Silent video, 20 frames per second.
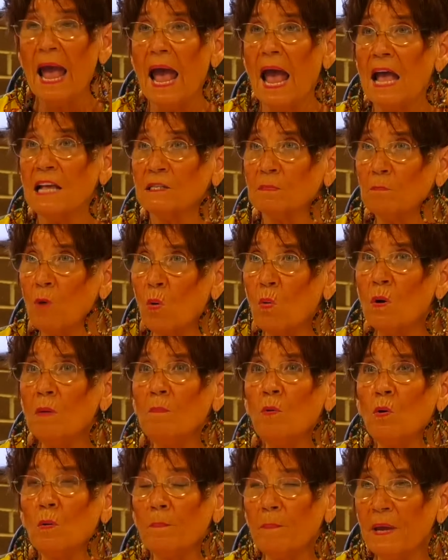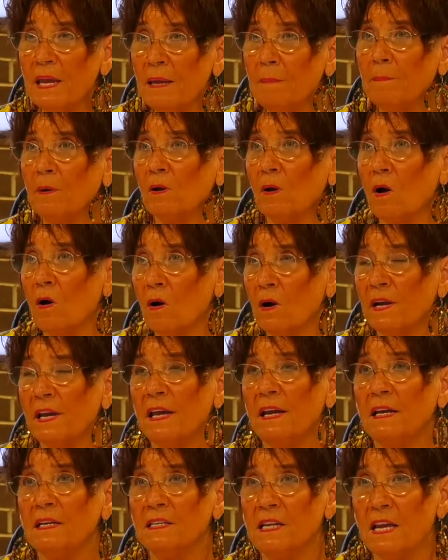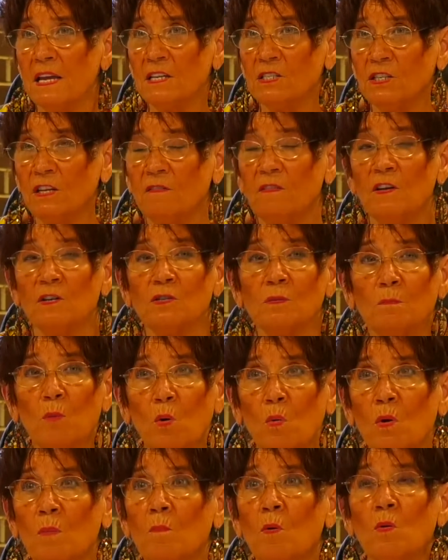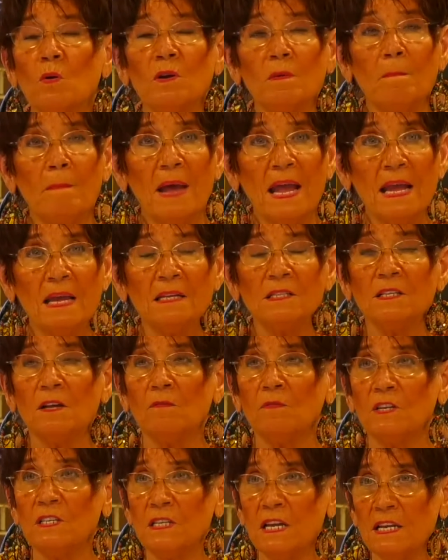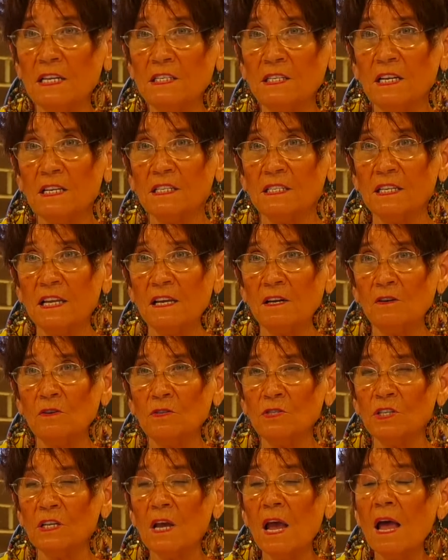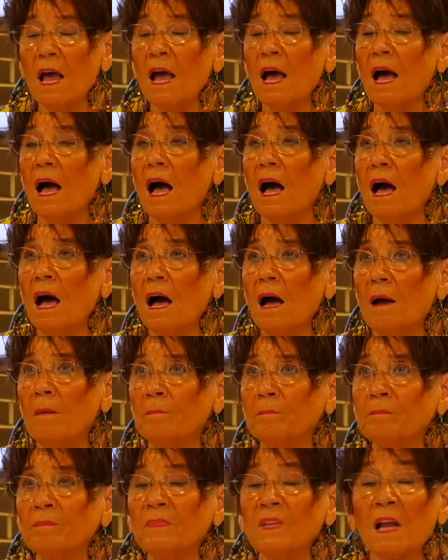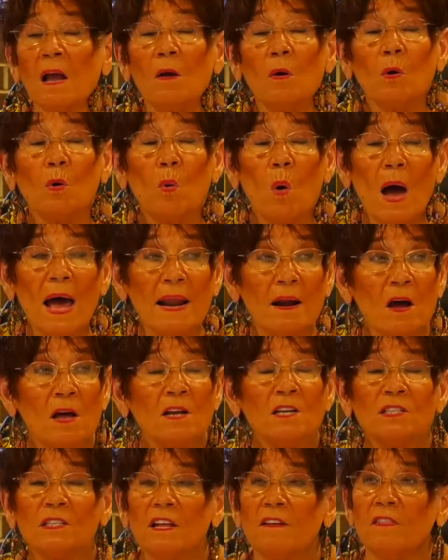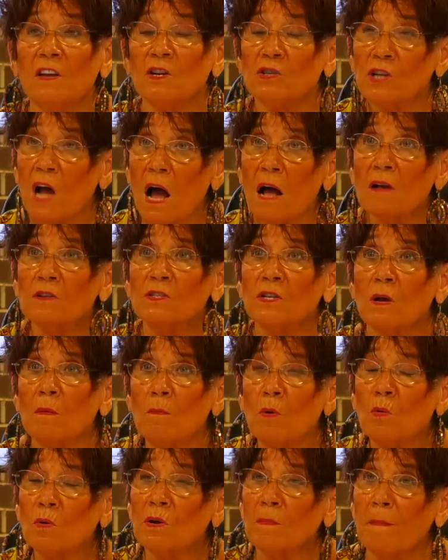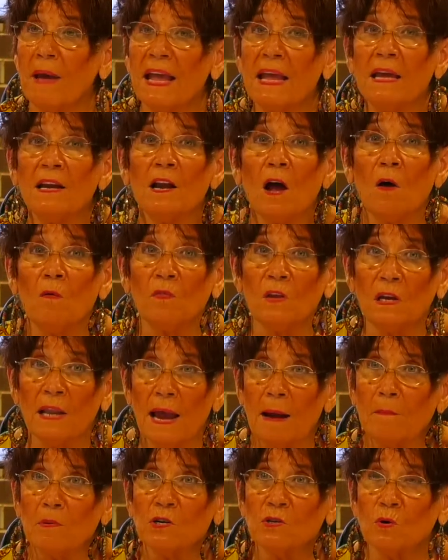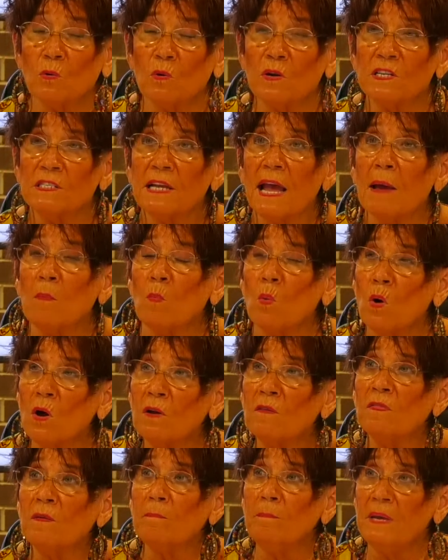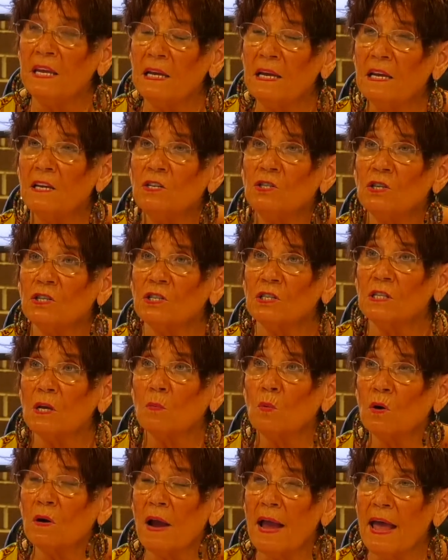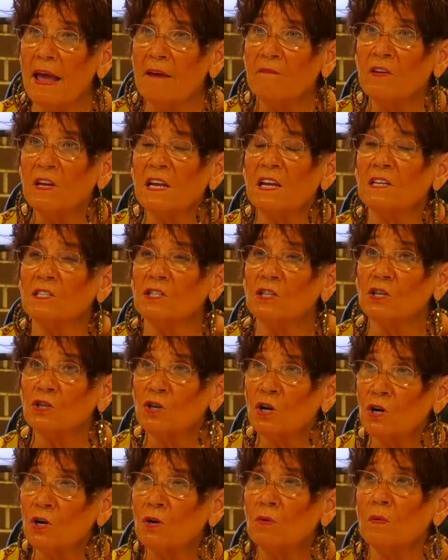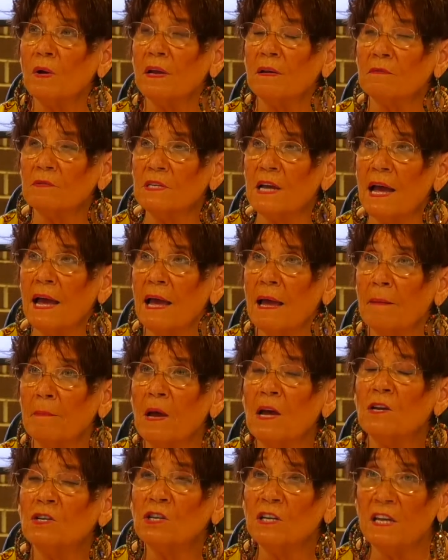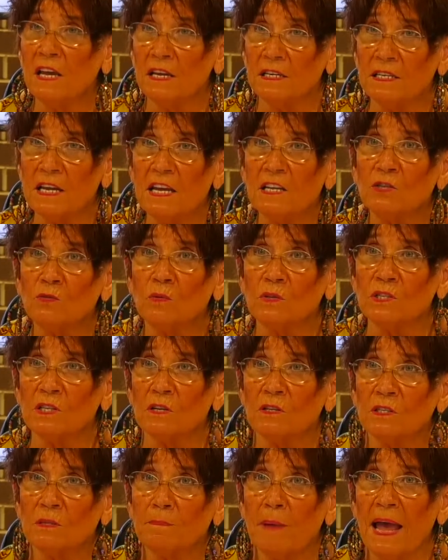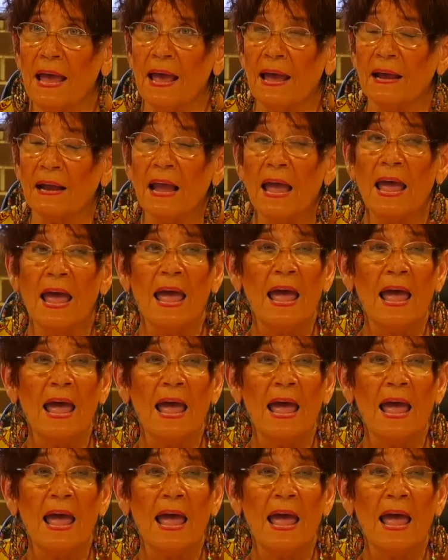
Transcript: As more and more people are getting tested, there's more and more demands on the testing centers. Quite honestly, there's also more demand on the laboratories, and one of the big issues that we're having is the turnaround time to get test results back.